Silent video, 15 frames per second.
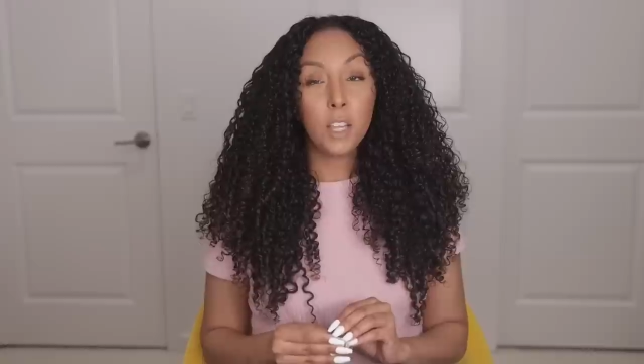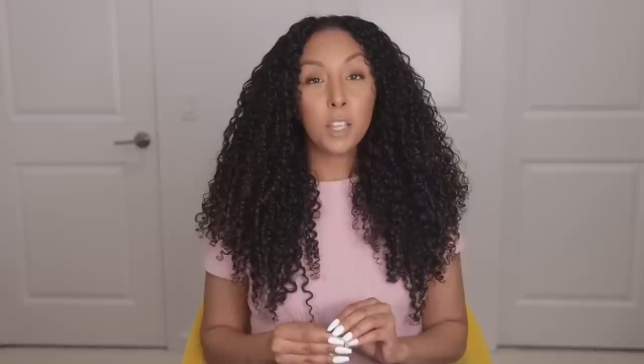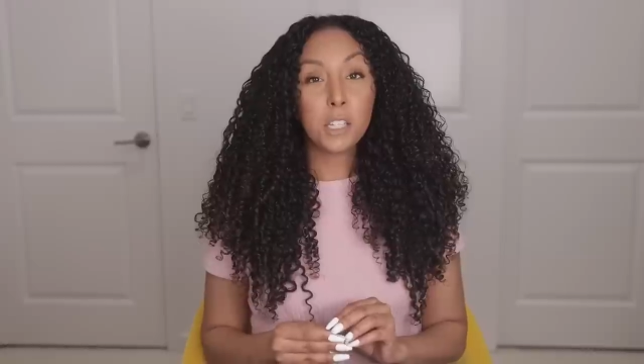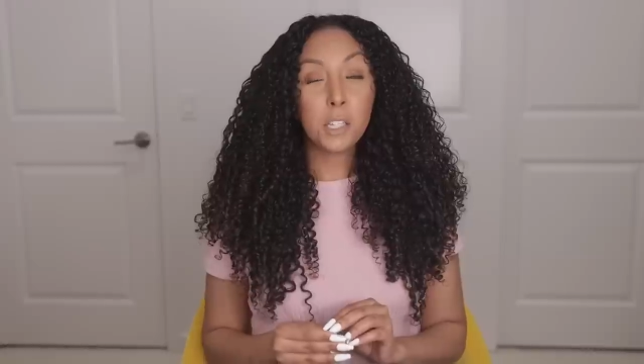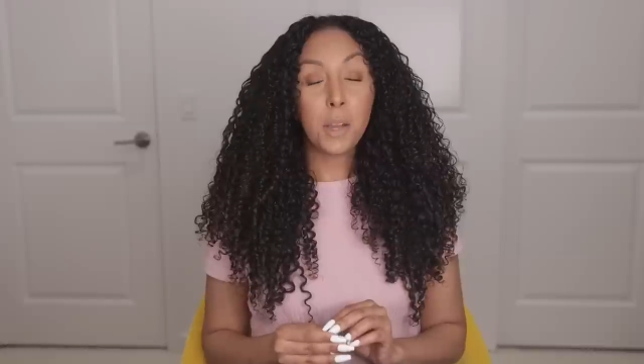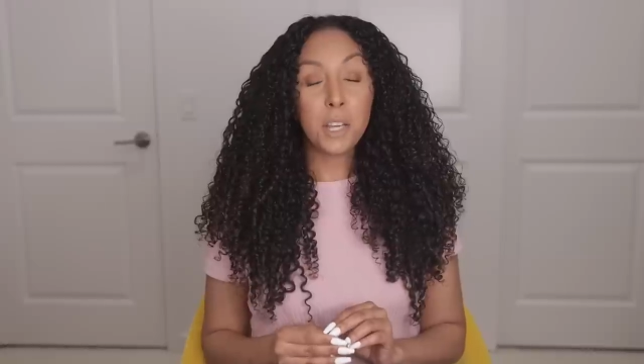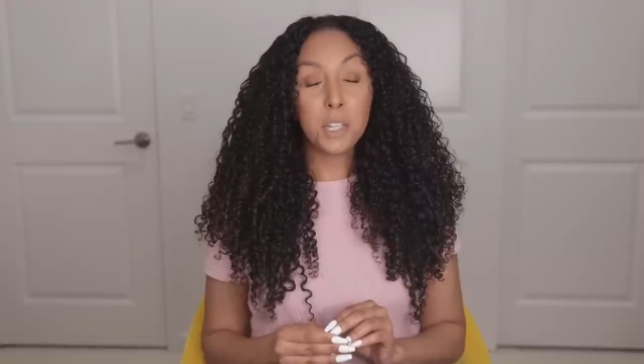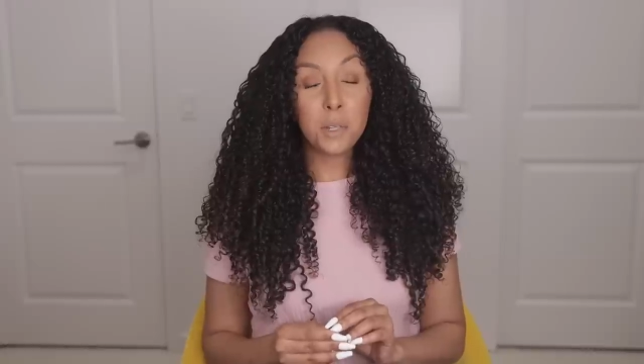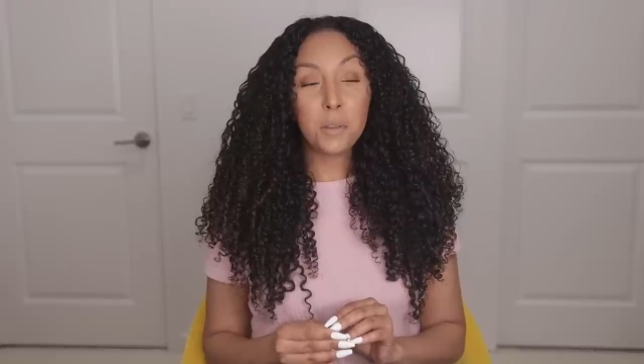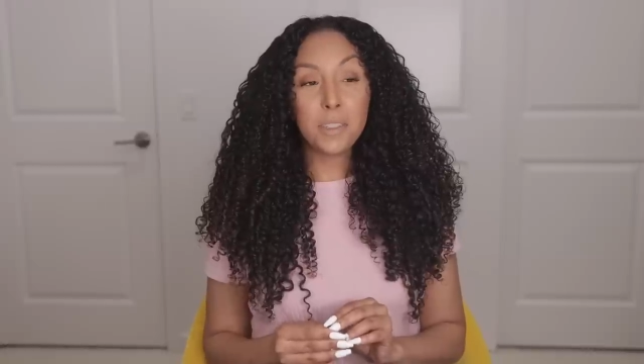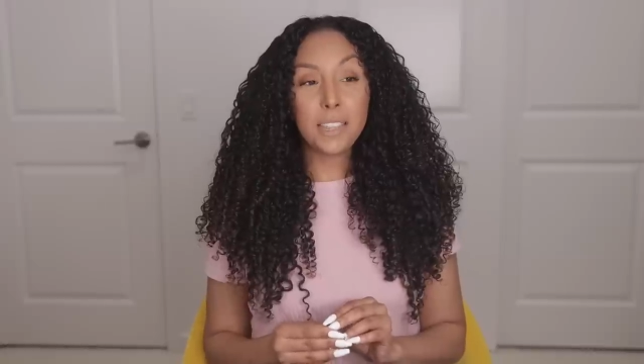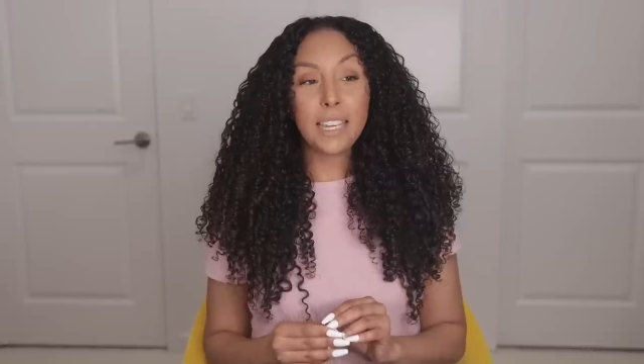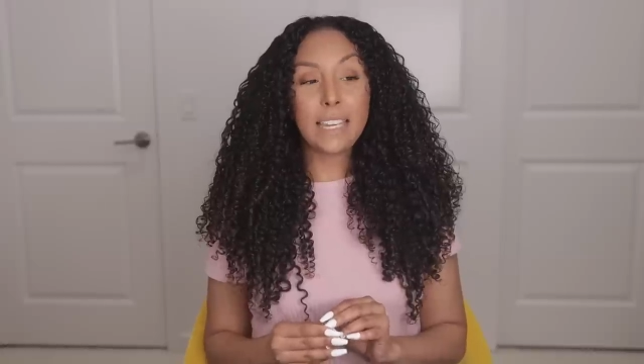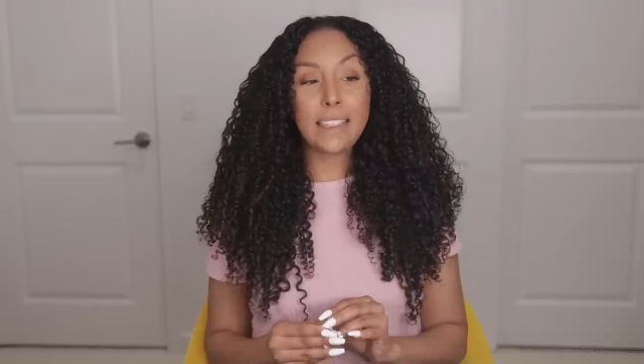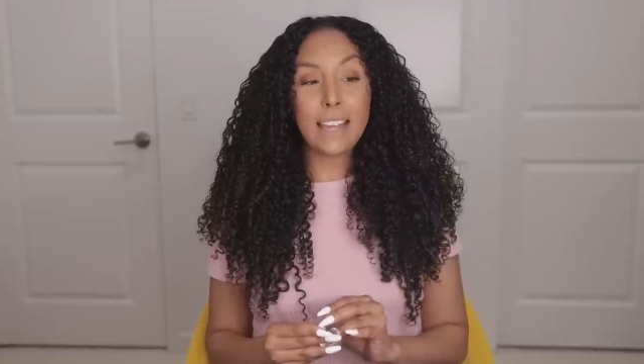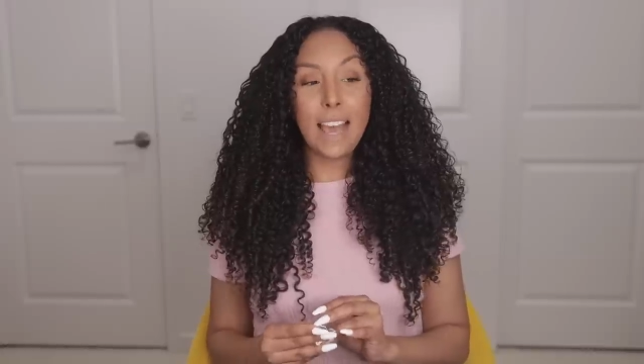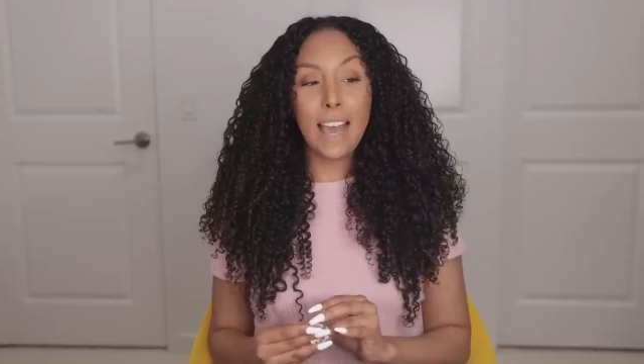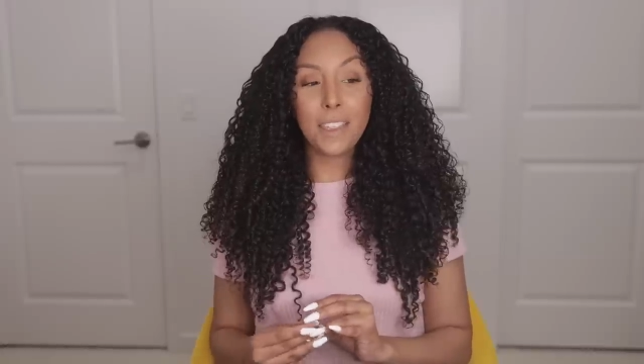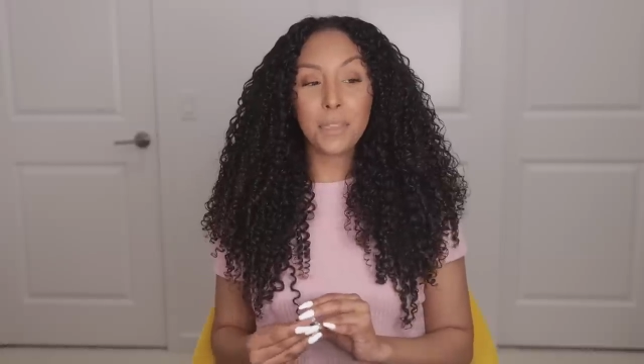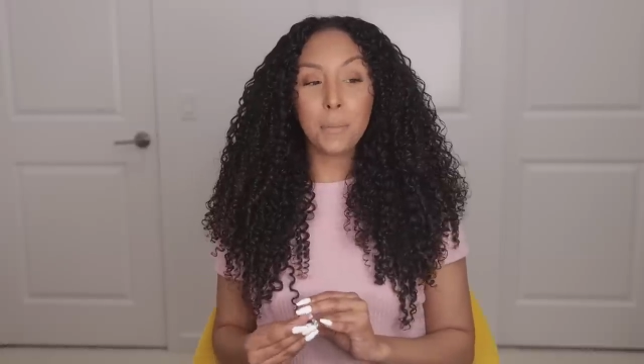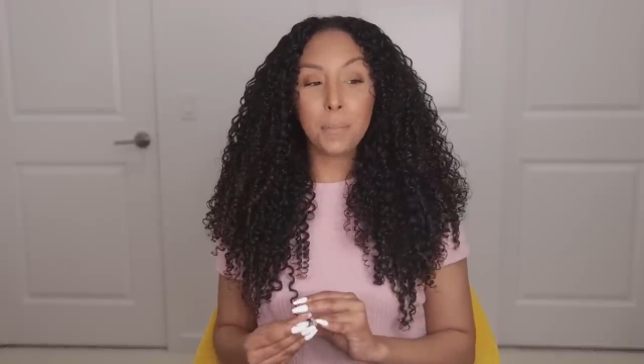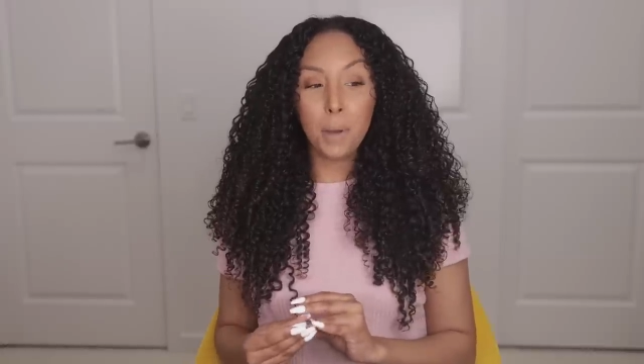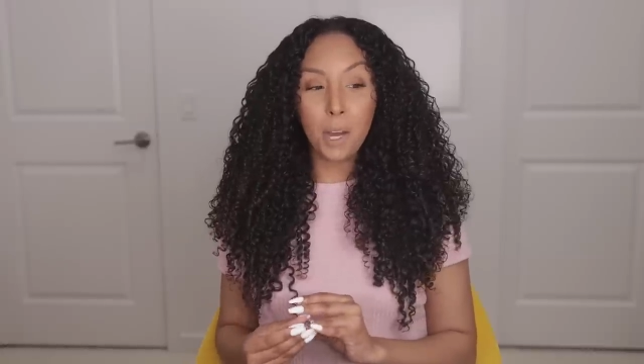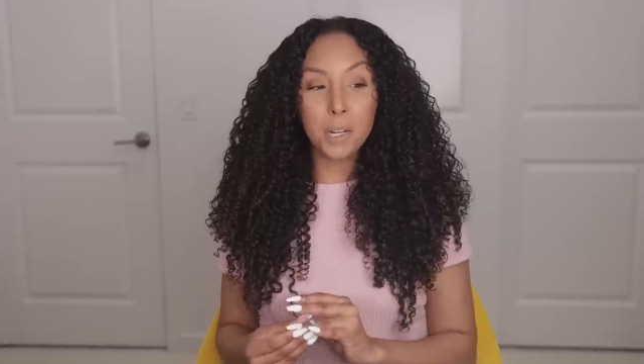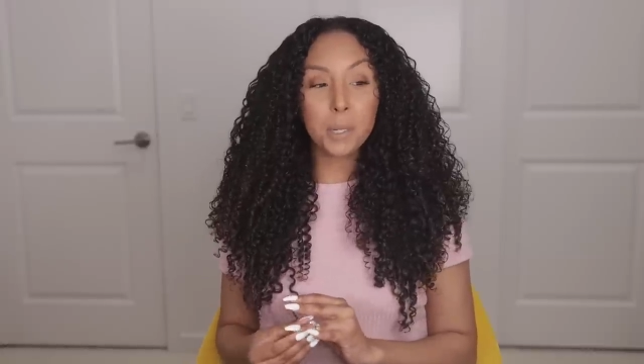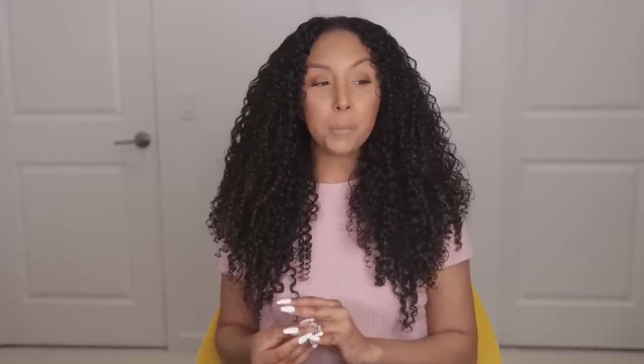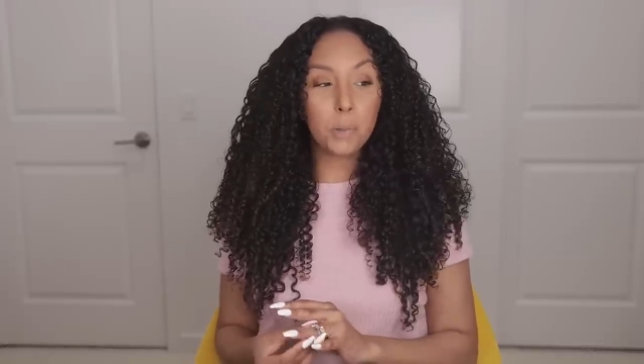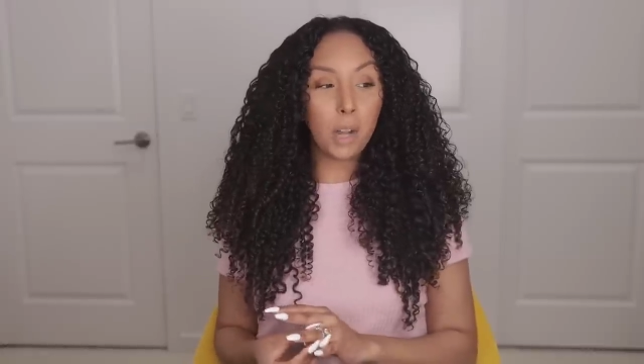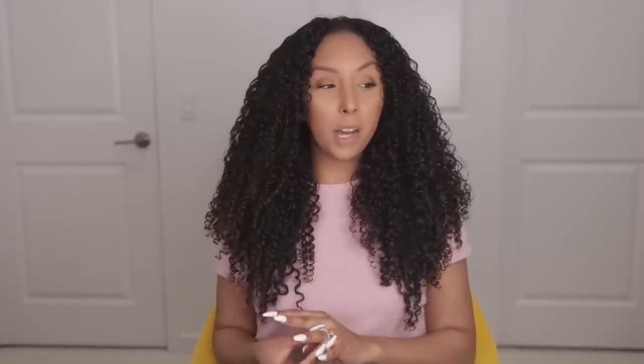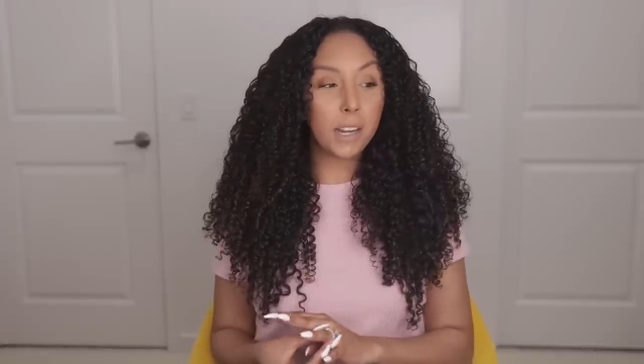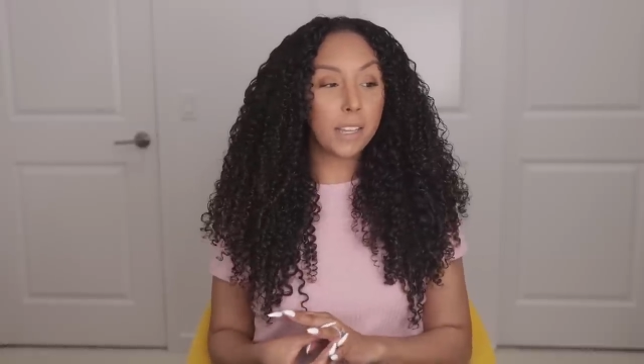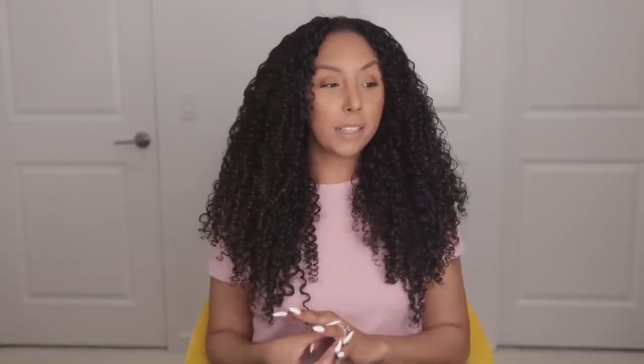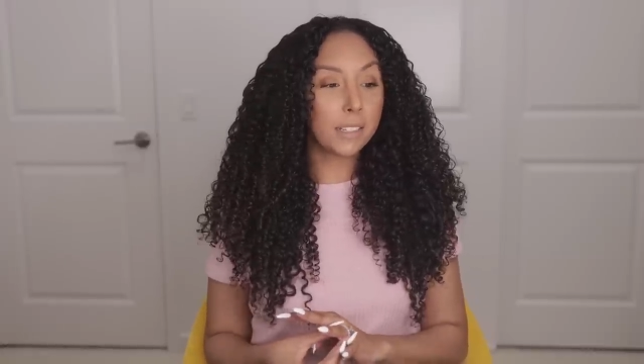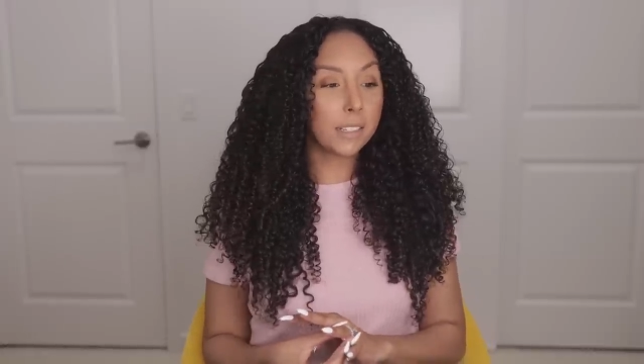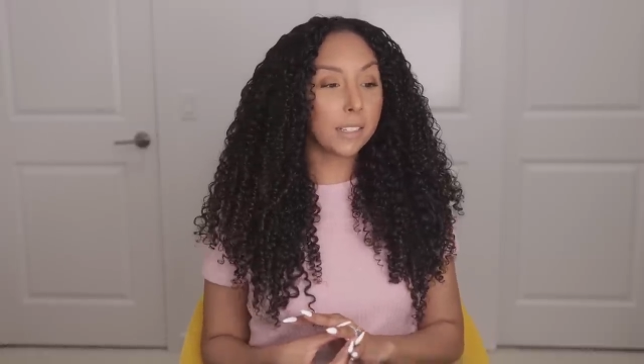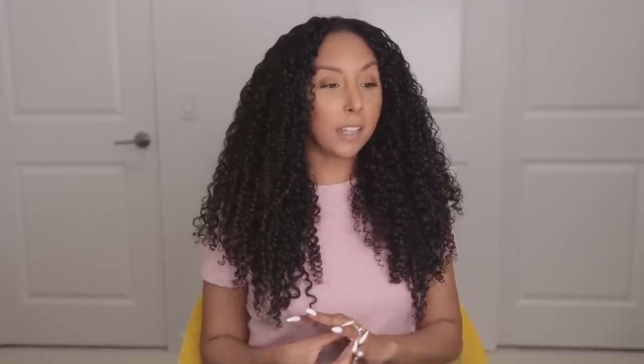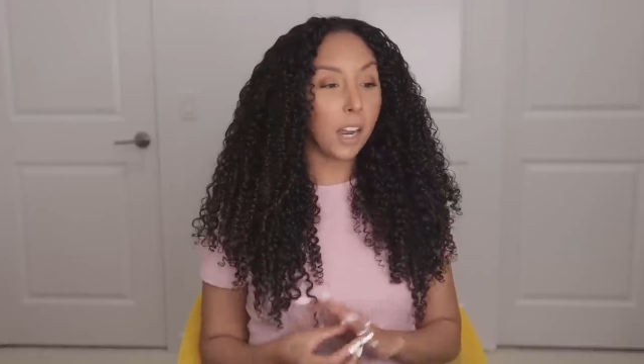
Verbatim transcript: So I do think that the bonding products